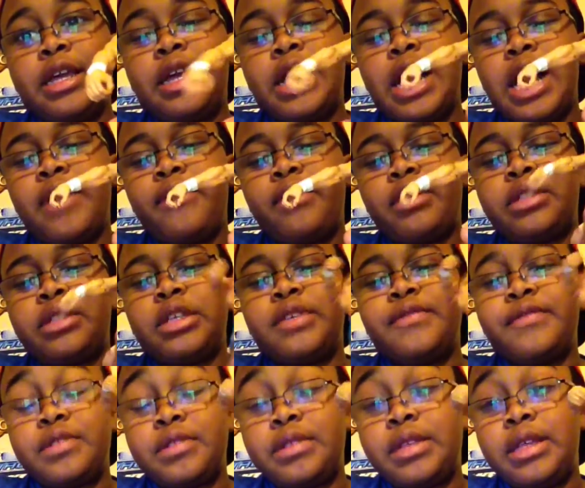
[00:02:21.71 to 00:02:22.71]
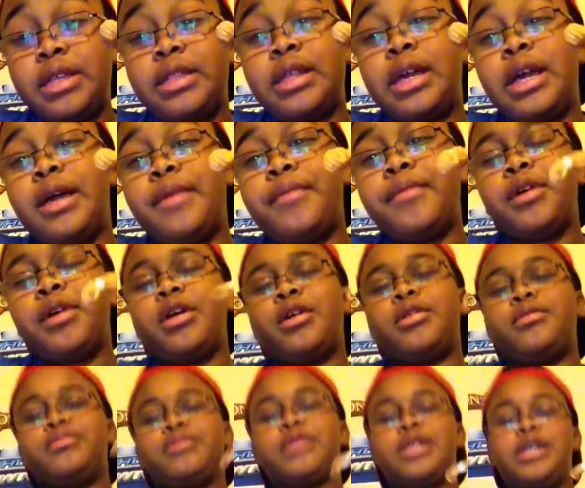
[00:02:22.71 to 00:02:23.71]
Obviously, you've seen that,
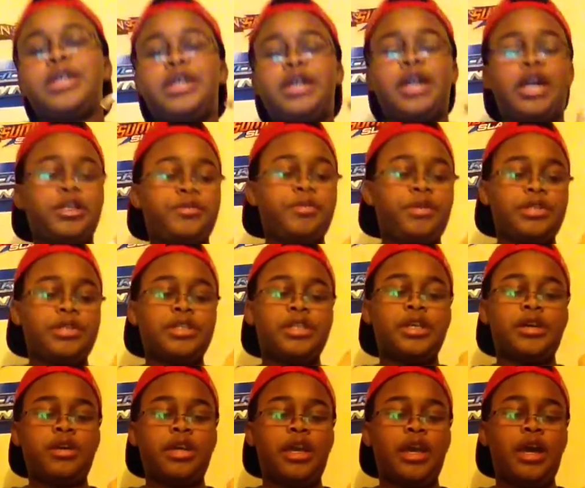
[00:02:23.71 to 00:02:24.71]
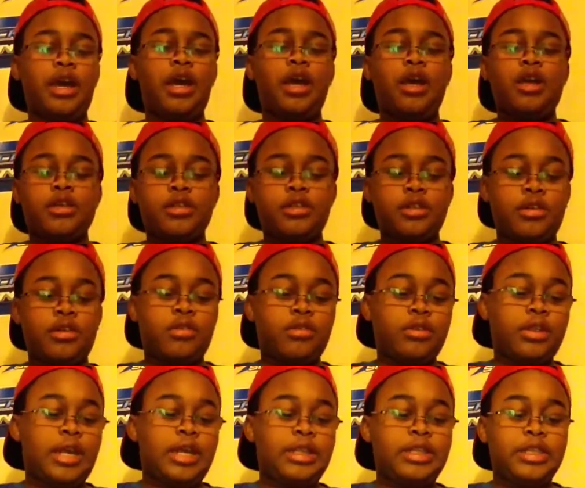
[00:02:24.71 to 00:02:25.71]
but I just want to tell ya. So
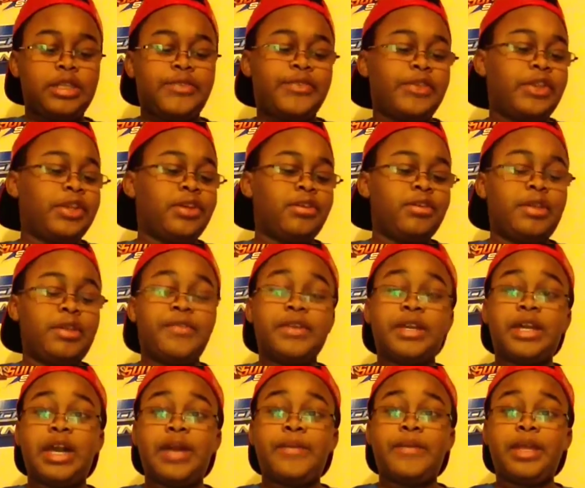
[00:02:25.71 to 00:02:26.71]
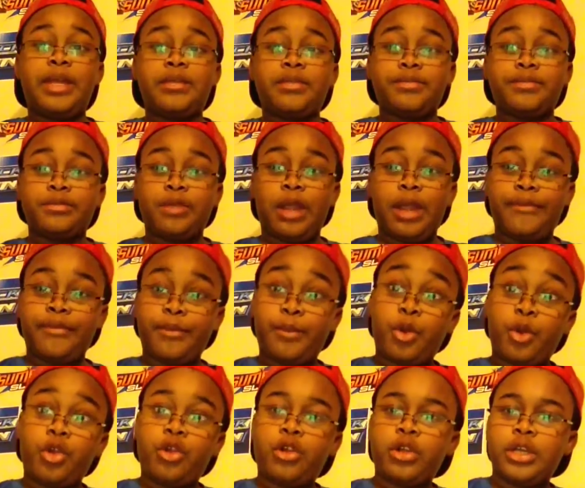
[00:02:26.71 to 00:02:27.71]
like this video, leave a comment, and subscribe for
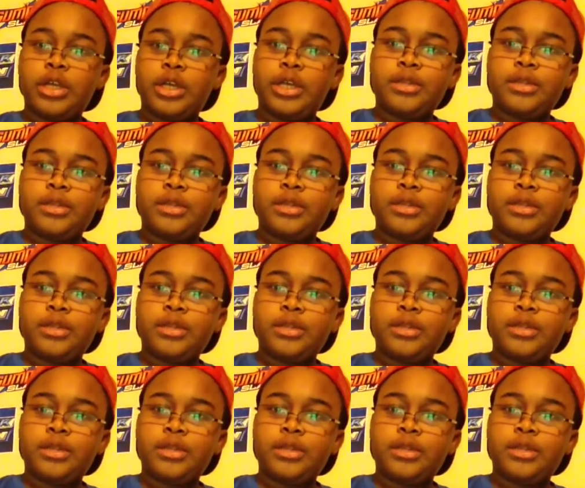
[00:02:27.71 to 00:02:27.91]
more.